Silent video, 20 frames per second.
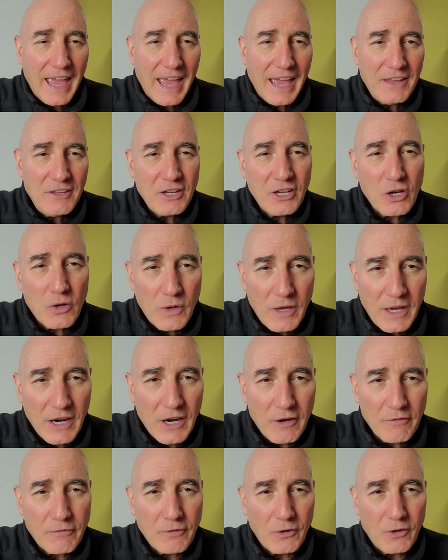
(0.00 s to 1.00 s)
and you go
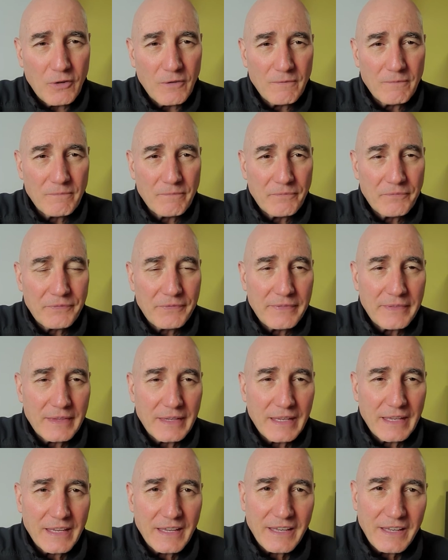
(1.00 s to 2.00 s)
careful,
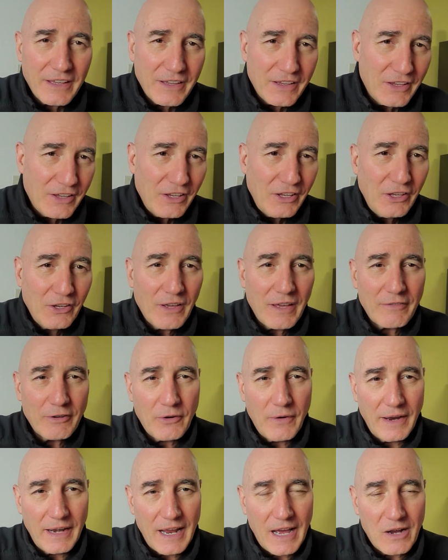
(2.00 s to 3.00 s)
you'll have a
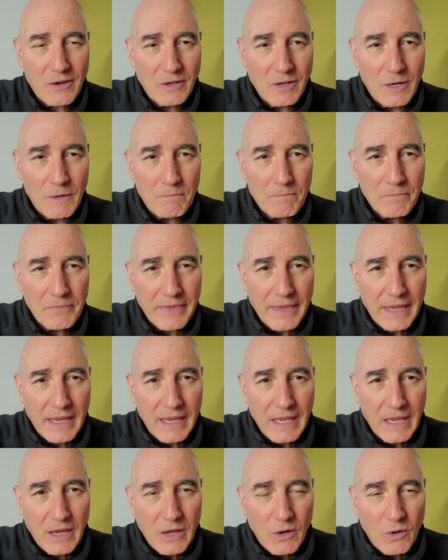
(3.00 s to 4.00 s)
great outcome.
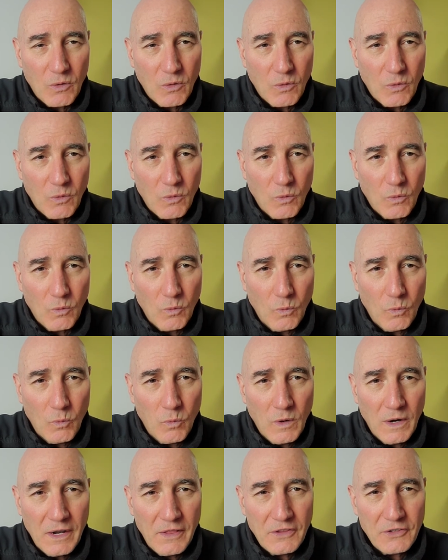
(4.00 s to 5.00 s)

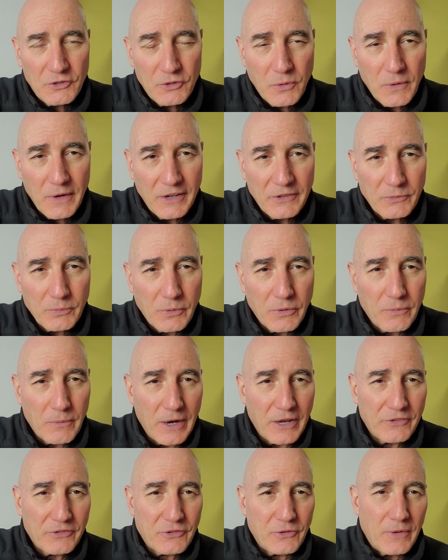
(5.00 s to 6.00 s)
One of the tricks with
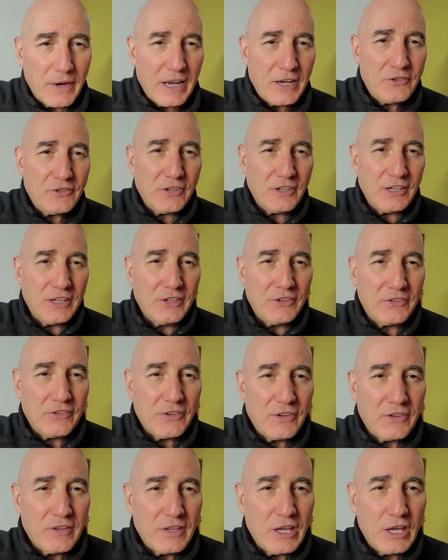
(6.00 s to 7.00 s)
restoration
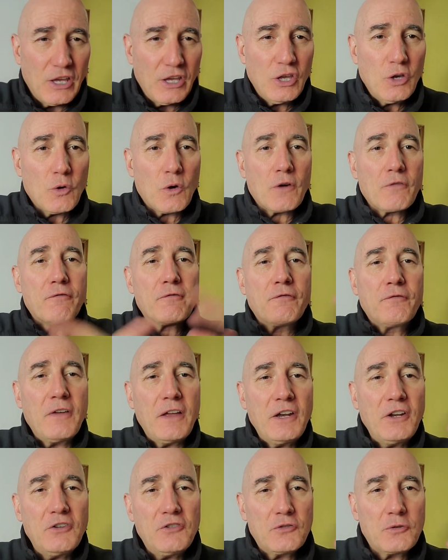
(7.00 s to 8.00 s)
is your
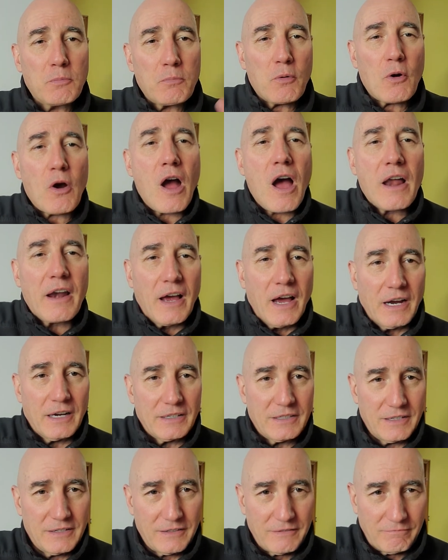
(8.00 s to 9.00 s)
finished
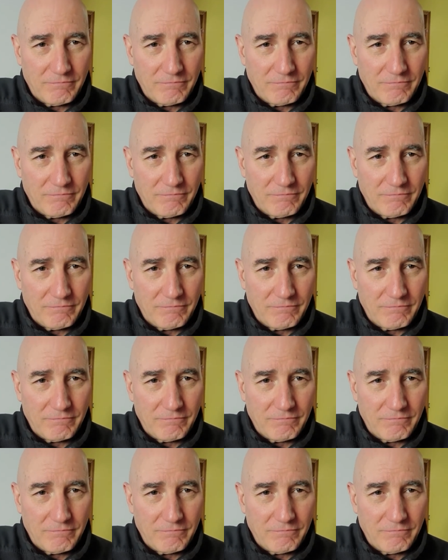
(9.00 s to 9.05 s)
product